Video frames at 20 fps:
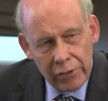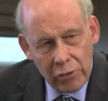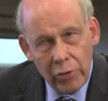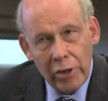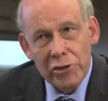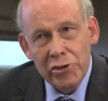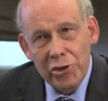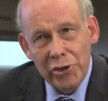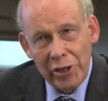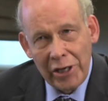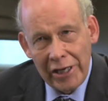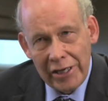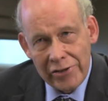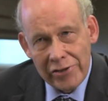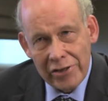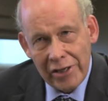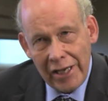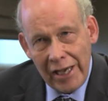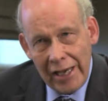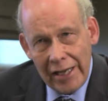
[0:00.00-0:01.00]
The question
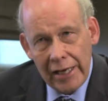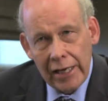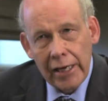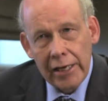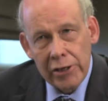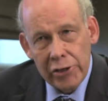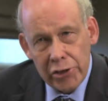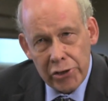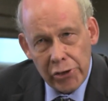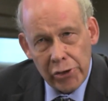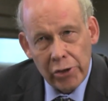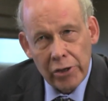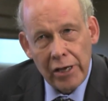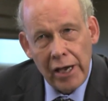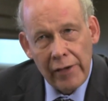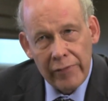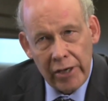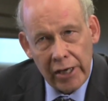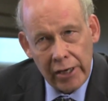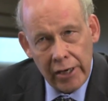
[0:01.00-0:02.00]
is, can it continue to
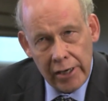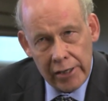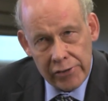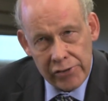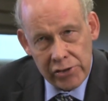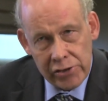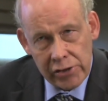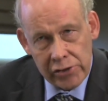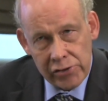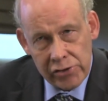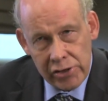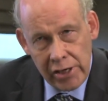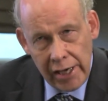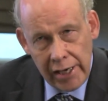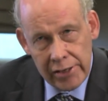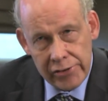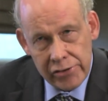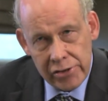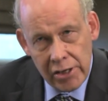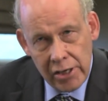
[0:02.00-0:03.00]
have that kind of
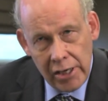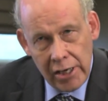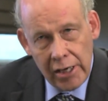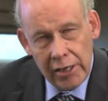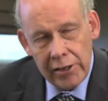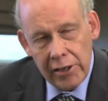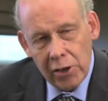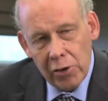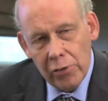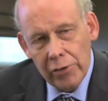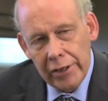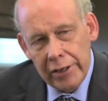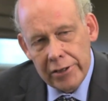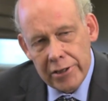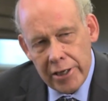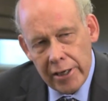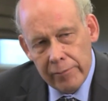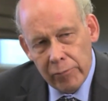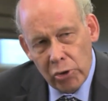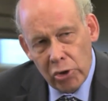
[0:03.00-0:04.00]
success? Not only
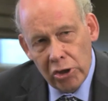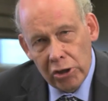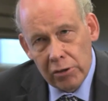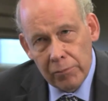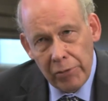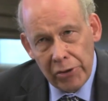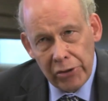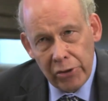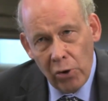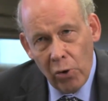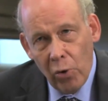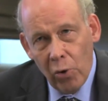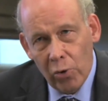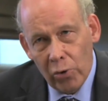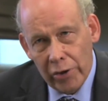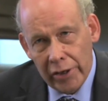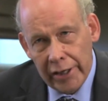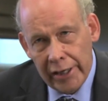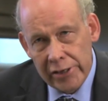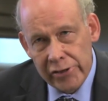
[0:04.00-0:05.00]
Tim Cook, but the whole
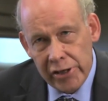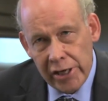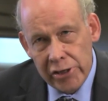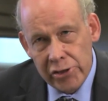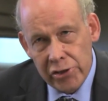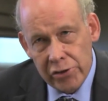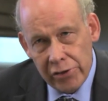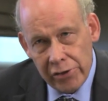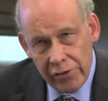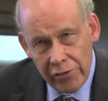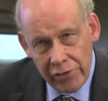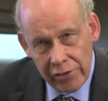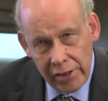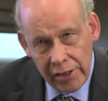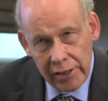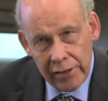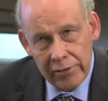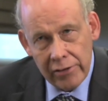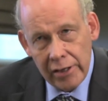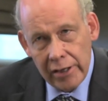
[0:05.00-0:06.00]
organization. Do you
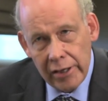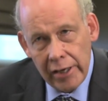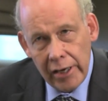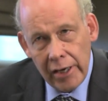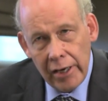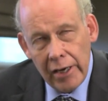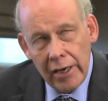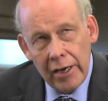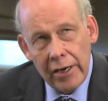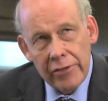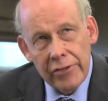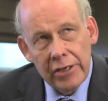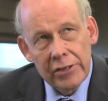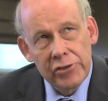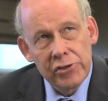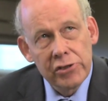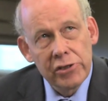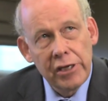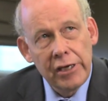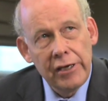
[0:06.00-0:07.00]
think that
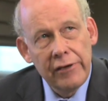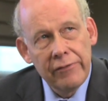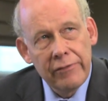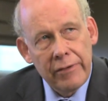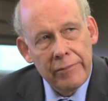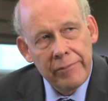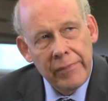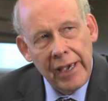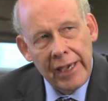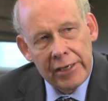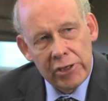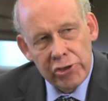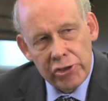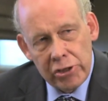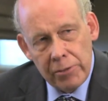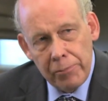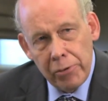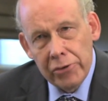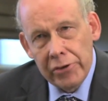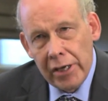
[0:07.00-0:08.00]
Steve managed
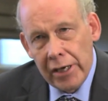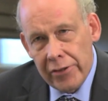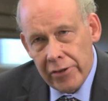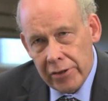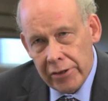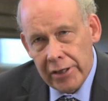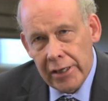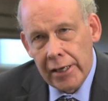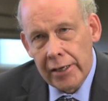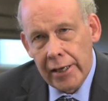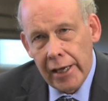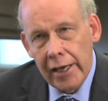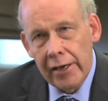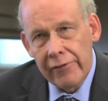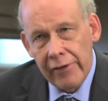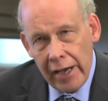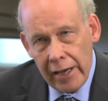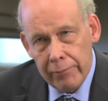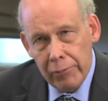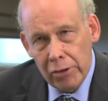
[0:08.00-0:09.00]
to put that in the DNA
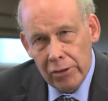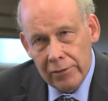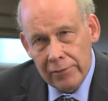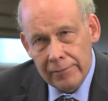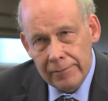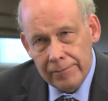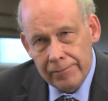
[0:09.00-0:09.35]
of Apple?